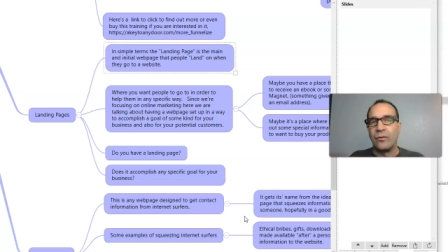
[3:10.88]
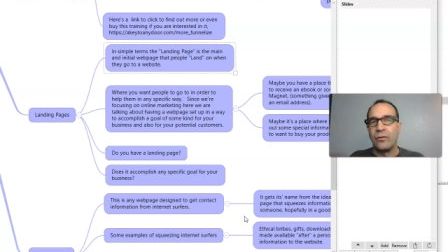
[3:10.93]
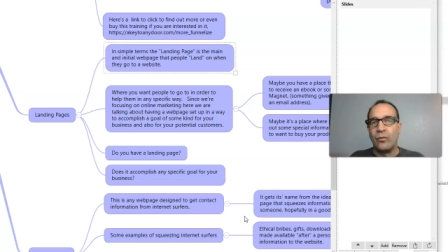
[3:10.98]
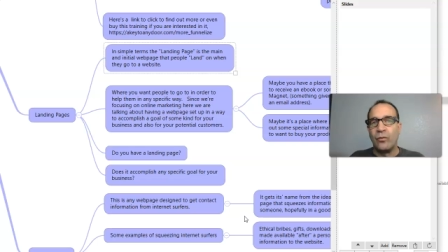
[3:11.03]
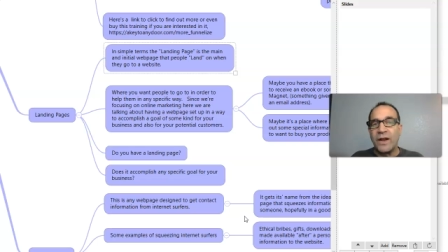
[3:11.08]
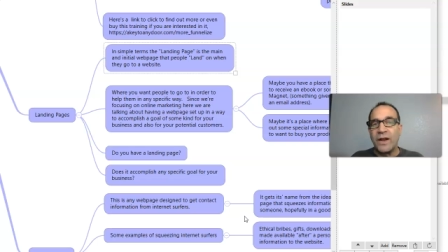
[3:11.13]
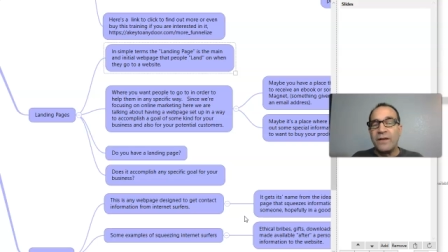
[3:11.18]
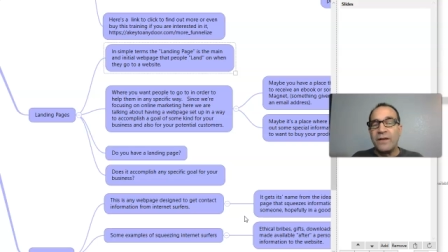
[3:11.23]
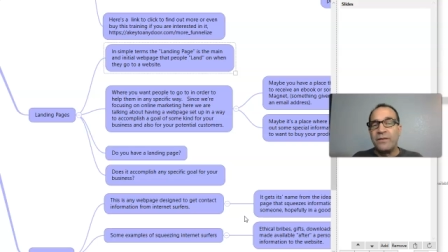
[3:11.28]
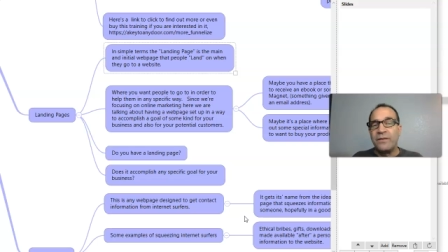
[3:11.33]

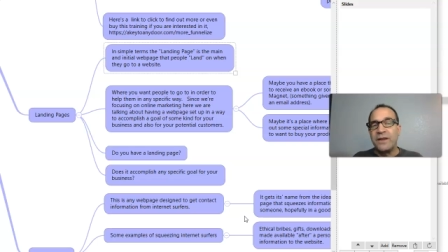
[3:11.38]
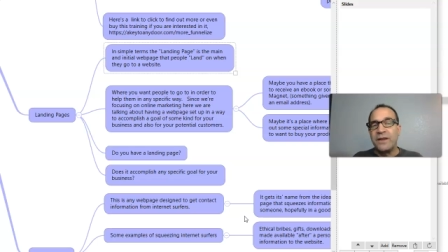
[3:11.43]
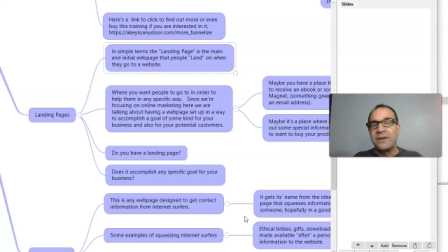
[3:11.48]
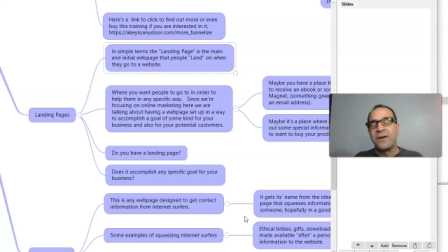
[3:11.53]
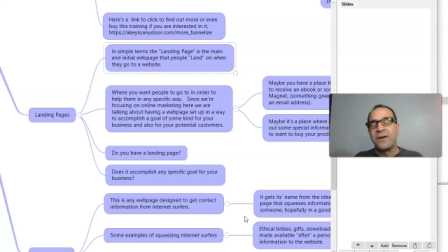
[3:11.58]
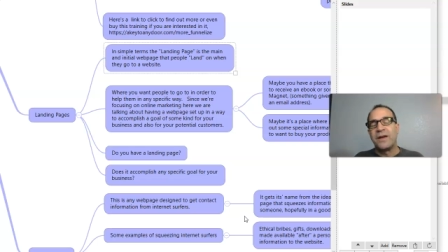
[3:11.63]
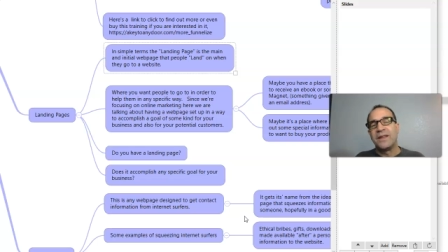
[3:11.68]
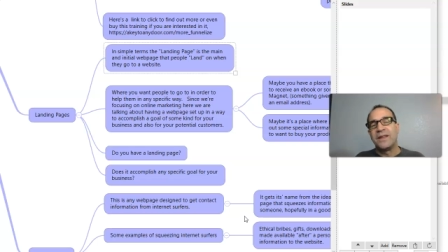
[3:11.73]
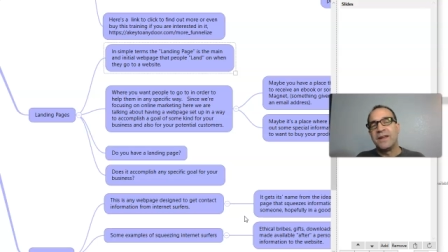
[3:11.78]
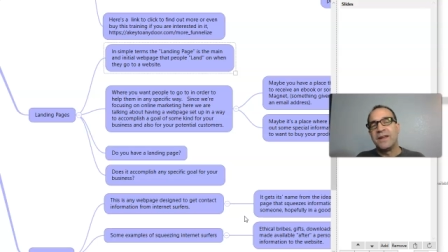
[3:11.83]
When I think
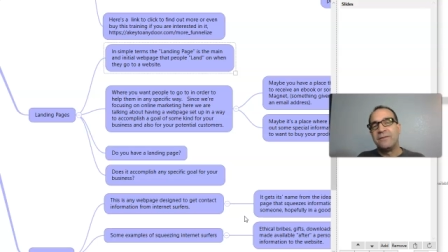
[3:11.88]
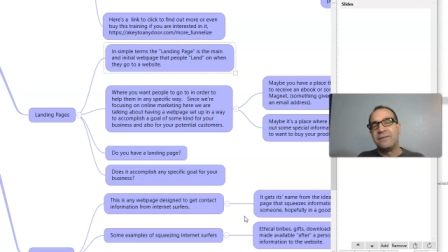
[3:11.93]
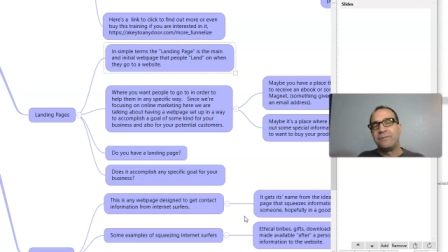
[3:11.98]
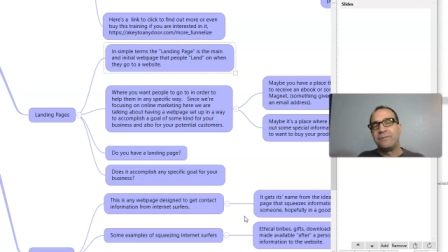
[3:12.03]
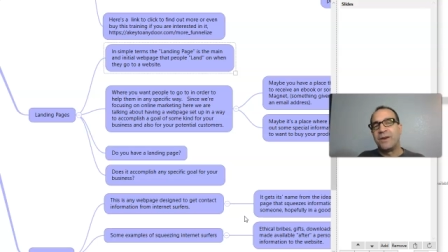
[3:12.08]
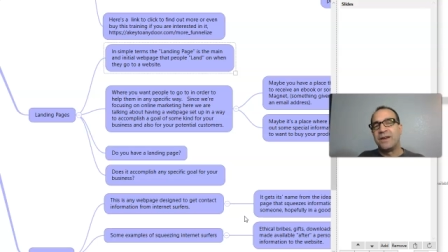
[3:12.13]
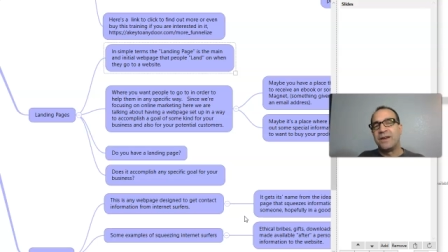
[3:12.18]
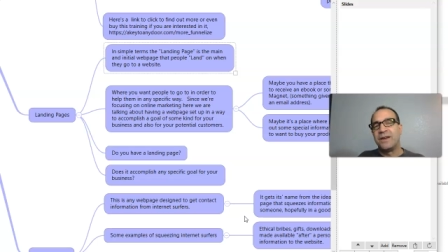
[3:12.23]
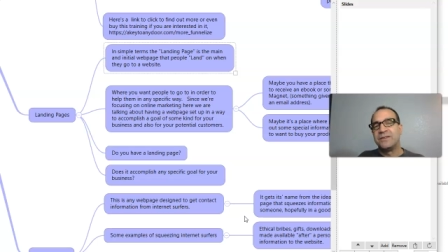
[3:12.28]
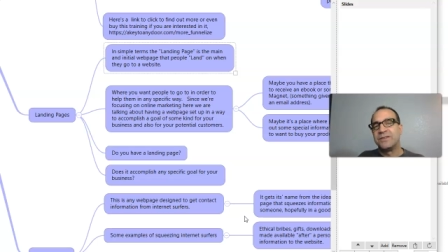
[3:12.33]
about landing
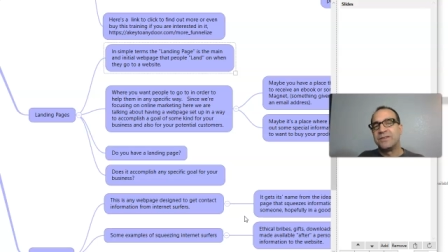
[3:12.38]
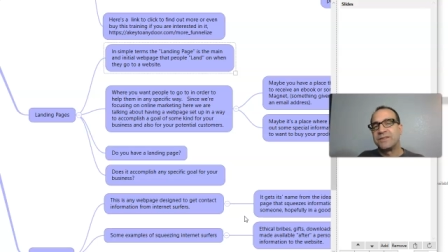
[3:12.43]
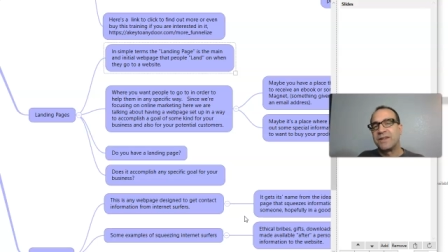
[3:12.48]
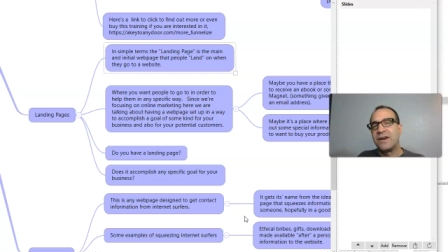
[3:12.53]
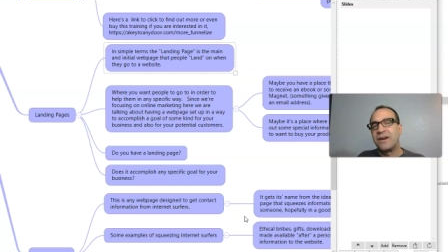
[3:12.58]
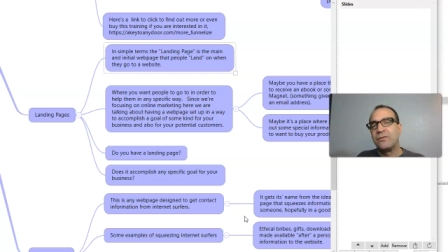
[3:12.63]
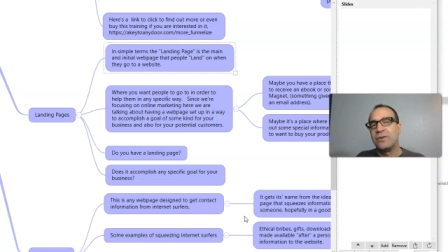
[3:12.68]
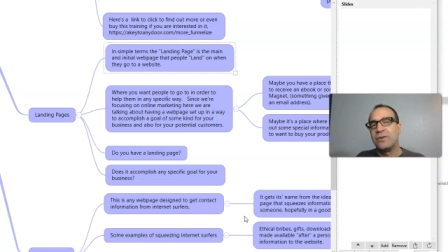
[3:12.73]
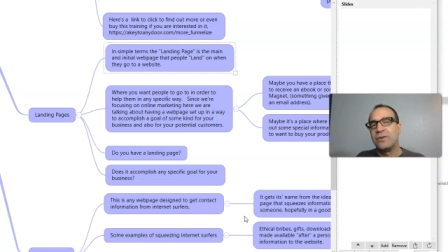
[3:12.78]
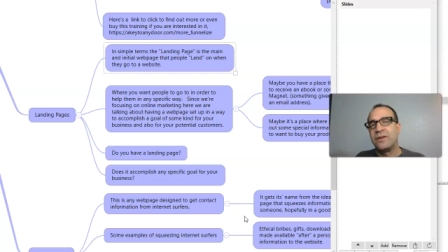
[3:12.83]
pages,
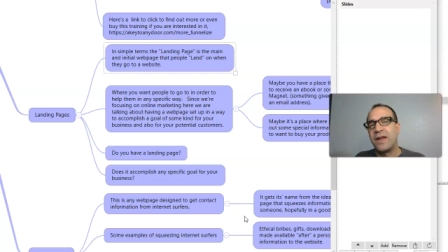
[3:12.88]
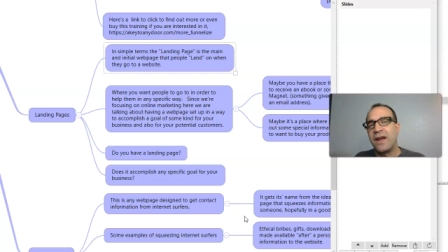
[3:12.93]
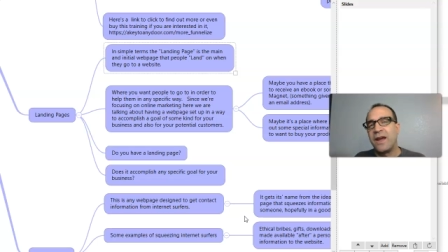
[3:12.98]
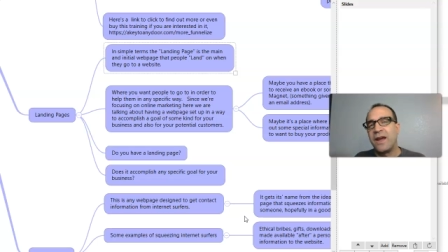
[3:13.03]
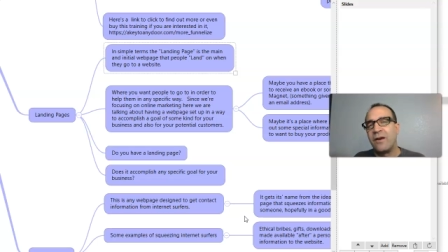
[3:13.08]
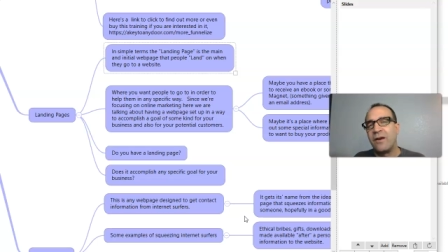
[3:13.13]
I would